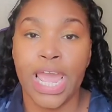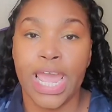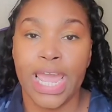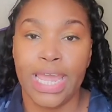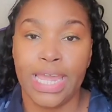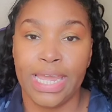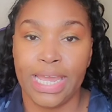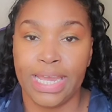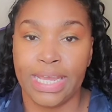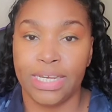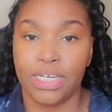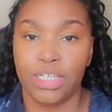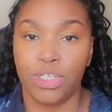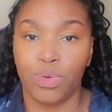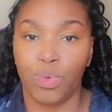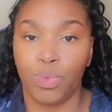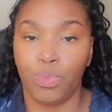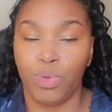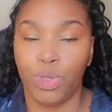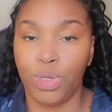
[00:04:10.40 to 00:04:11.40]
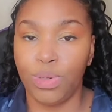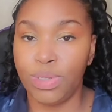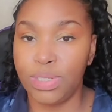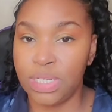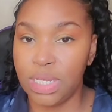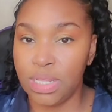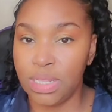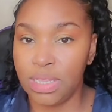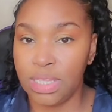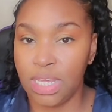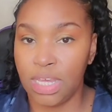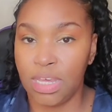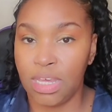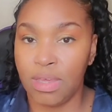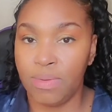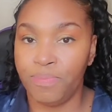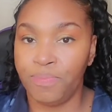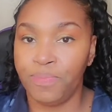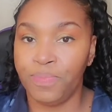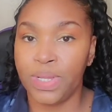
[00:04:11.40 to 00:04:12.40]
And using
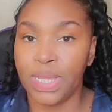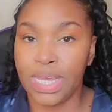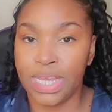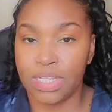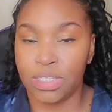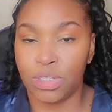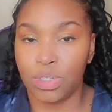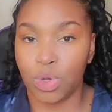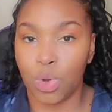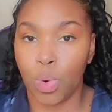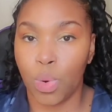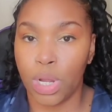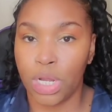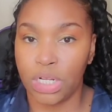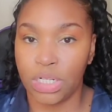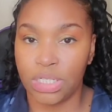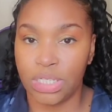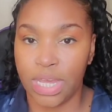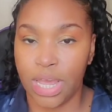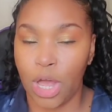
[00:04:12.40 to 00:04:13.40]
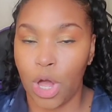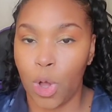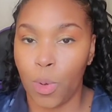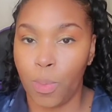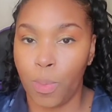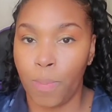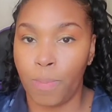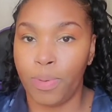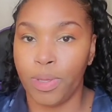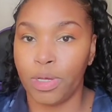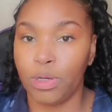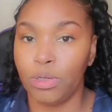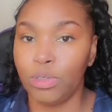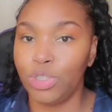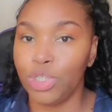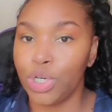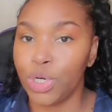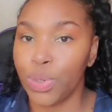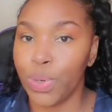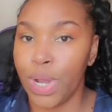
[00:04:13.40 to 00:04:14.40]
them is going to help build
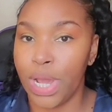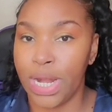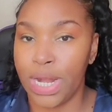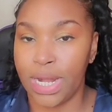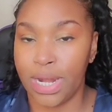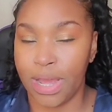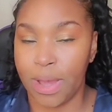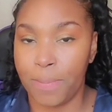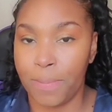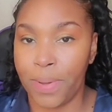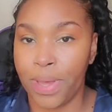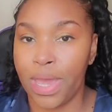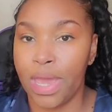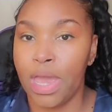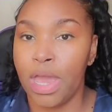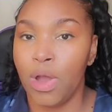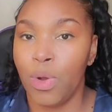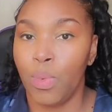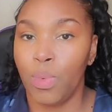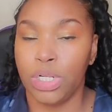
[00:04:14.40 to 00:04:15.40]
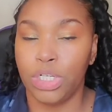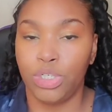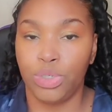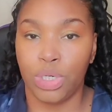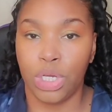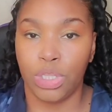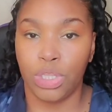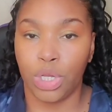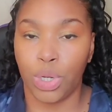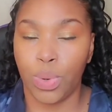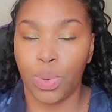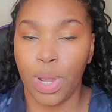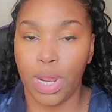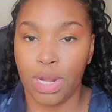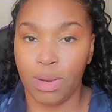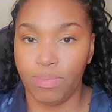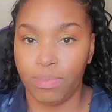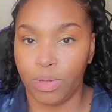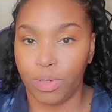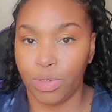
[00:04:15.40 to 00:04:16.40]
your credit up once you get the
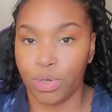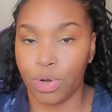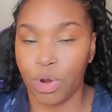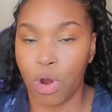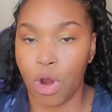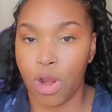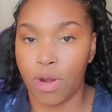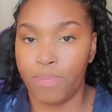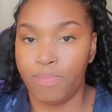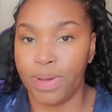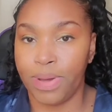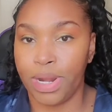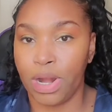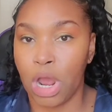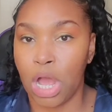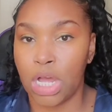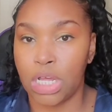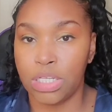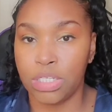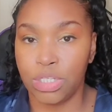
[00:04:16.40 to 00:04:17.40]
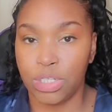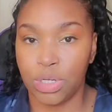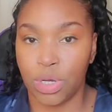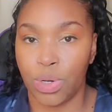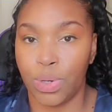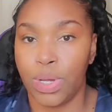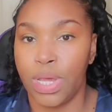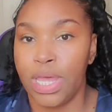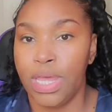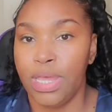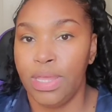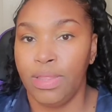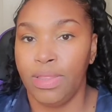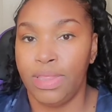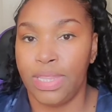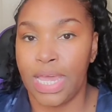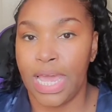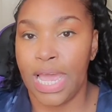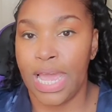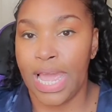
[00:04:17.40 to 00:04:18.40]
credit builder card, but also
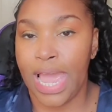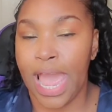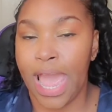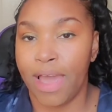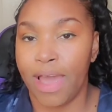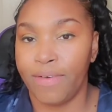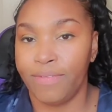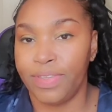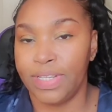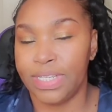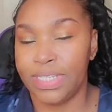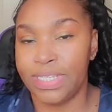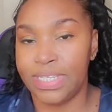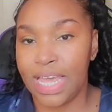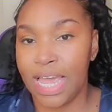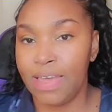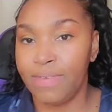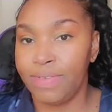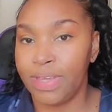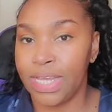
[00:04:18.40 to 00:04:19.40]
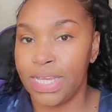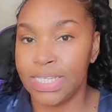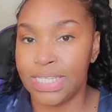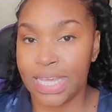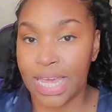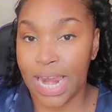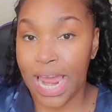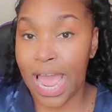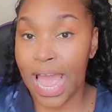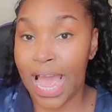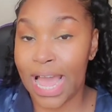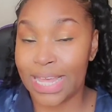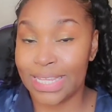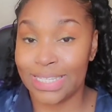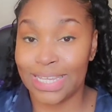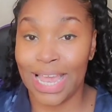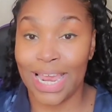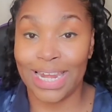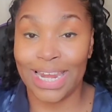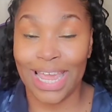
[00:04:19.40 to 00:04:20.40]
they have the savings that
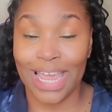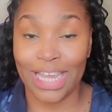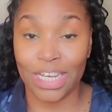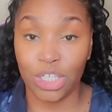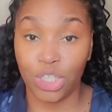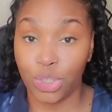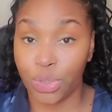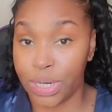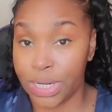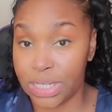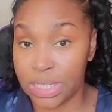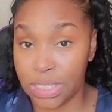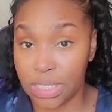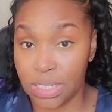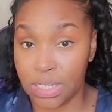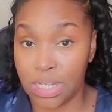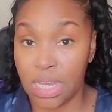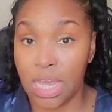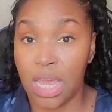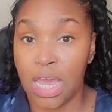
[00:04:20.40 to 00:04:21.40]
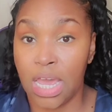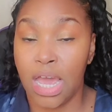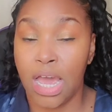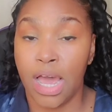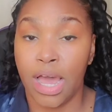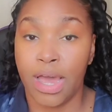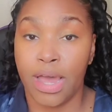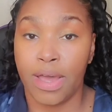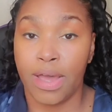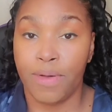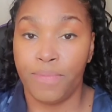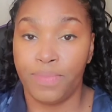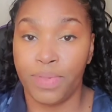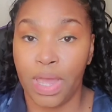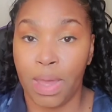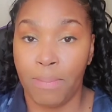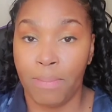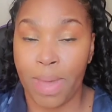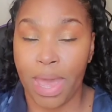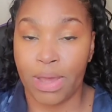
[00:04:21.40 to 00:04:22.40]
has an interest um,
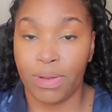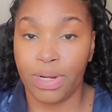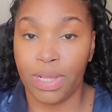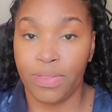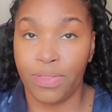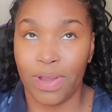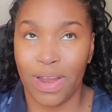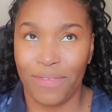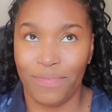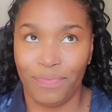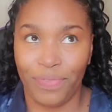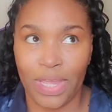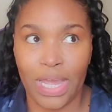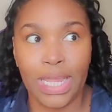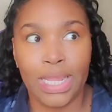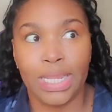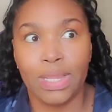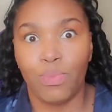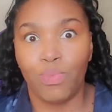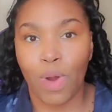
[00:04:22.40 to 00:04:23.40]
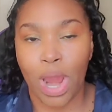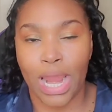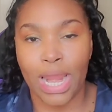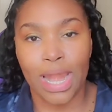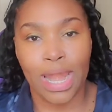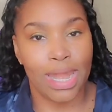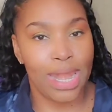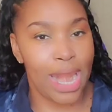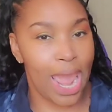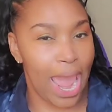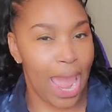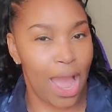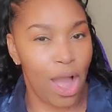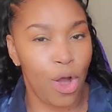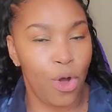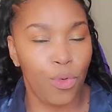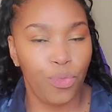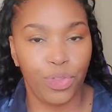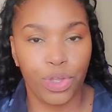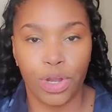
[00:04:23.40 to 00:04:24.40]
amount in there. I think right
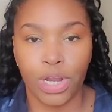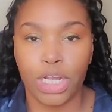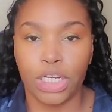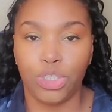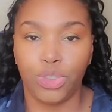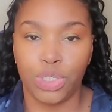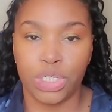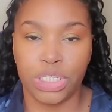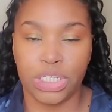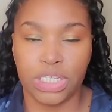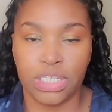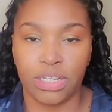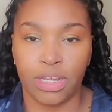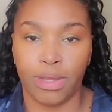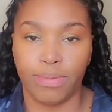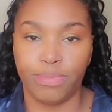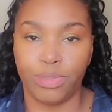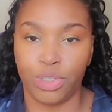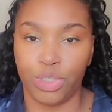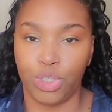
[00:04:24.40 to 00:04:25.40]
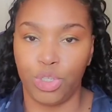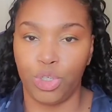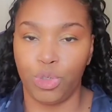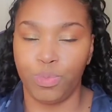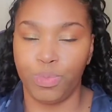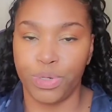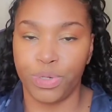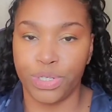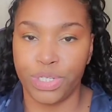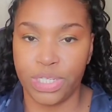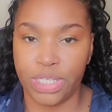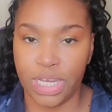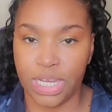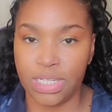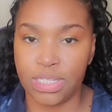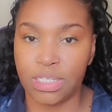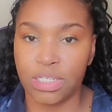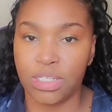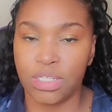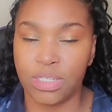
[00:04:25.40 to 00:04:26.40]
now their interest is up to
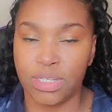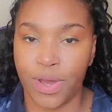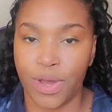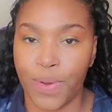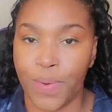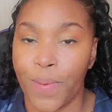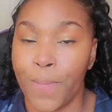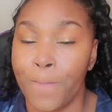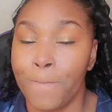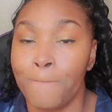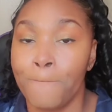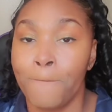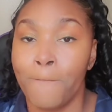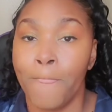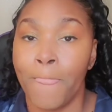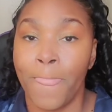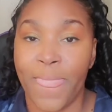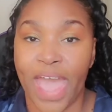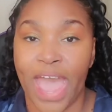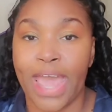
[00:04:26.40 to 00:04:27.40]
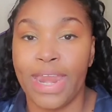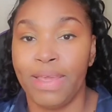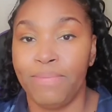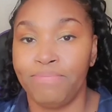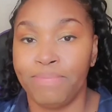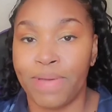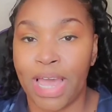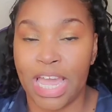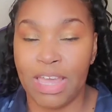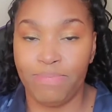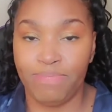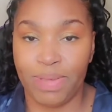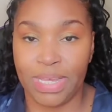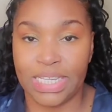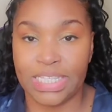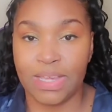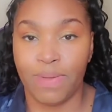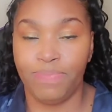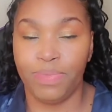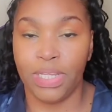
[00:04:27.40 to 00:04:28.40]
2%. So that might be
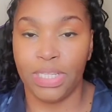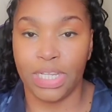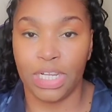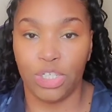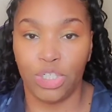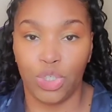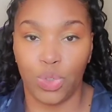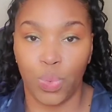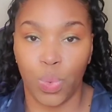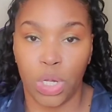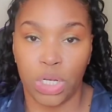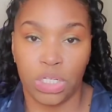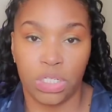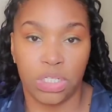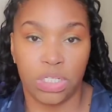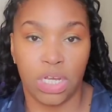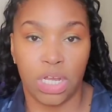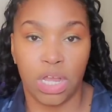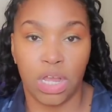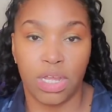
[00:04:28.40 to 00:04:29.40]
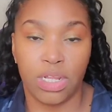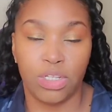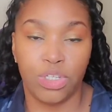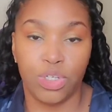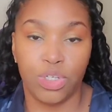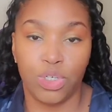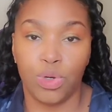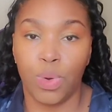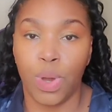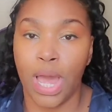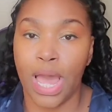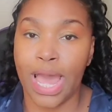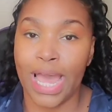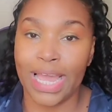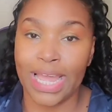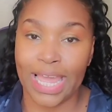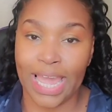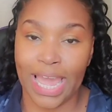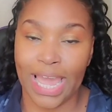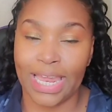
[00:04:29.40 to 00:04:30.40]
something that you want to look into.
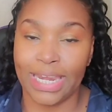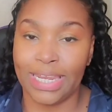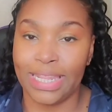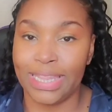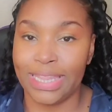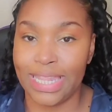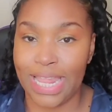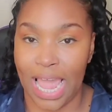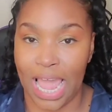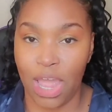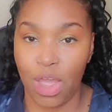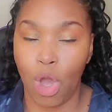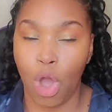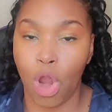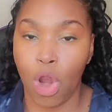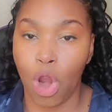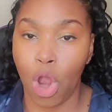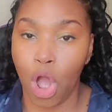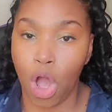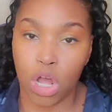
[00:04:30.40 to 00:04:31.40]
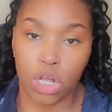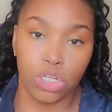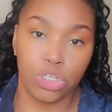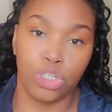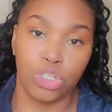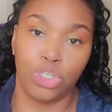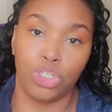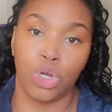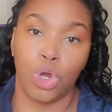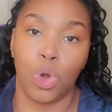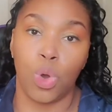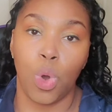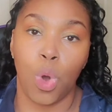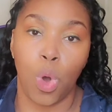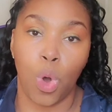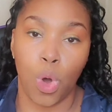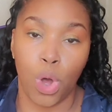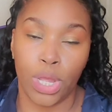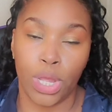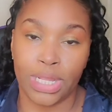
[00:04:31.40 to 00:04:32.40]
Again, they are also
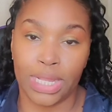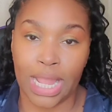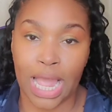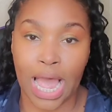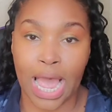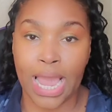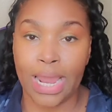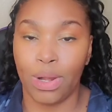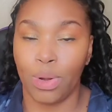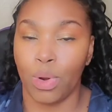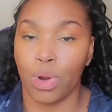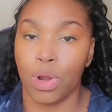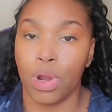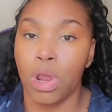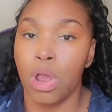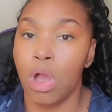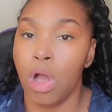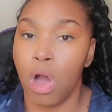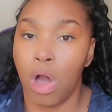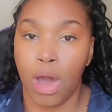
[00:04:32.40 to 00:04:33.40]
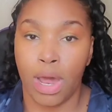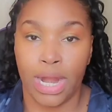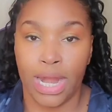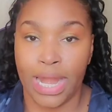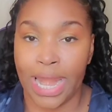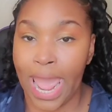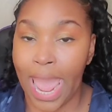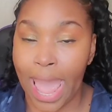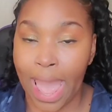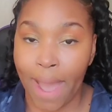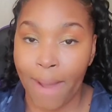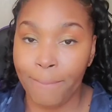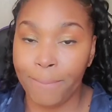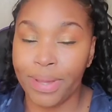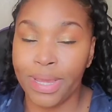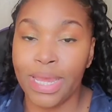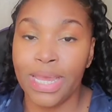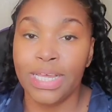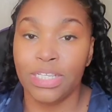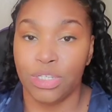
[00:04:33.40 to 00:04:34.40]
online or on an app,
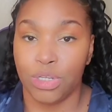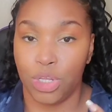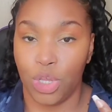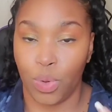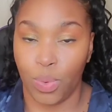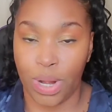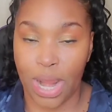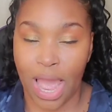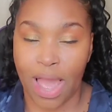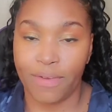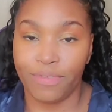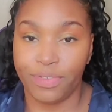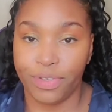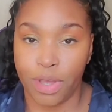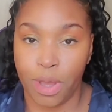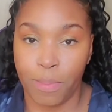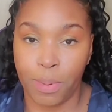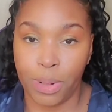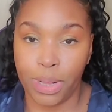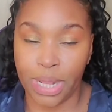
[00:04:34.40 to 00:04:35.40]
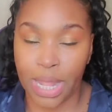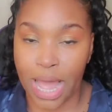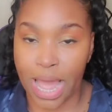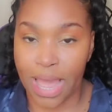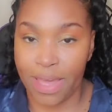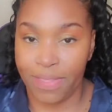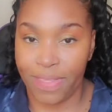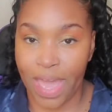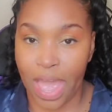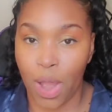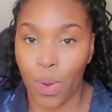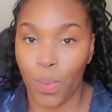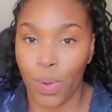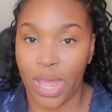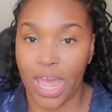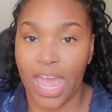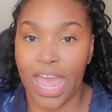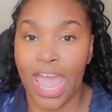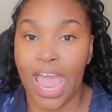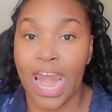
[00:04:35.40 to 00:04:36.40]
so you would have to apply that
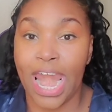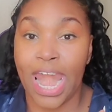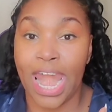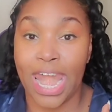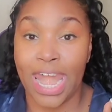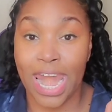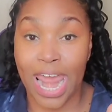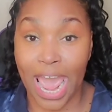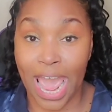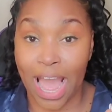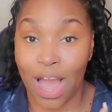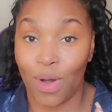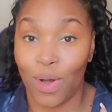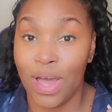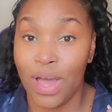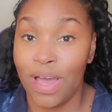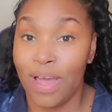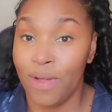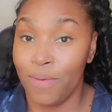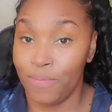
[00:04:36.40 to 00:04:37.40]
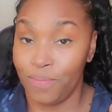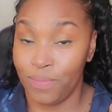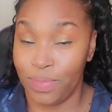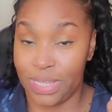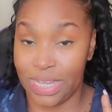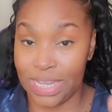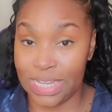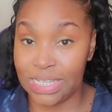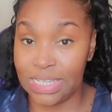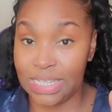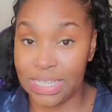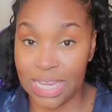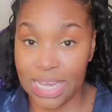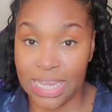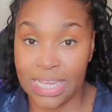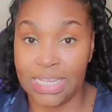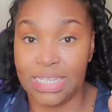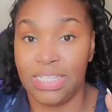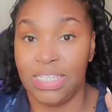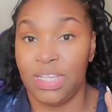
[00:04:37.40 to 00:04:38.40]
way. Now, this
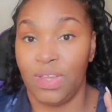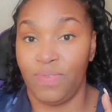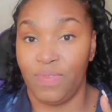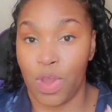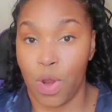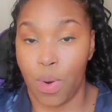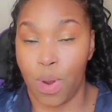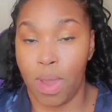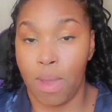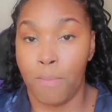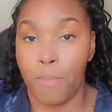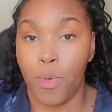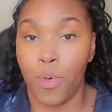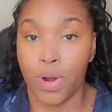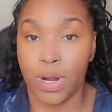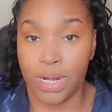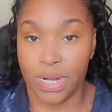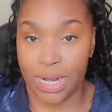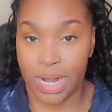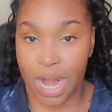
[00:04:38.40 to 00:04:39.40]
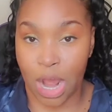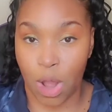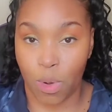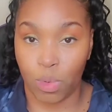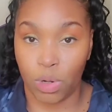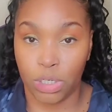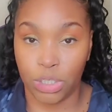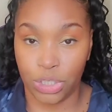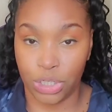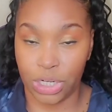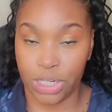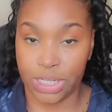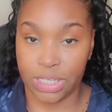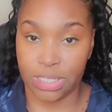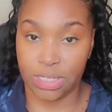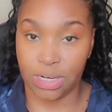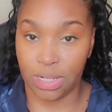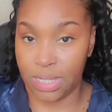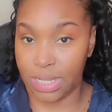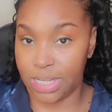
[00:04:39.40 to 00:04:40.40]
is very important, and I want you to
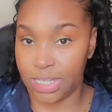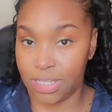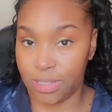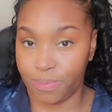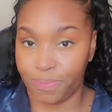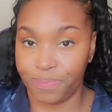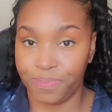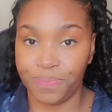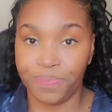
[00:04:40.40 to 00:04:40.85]
listen to this.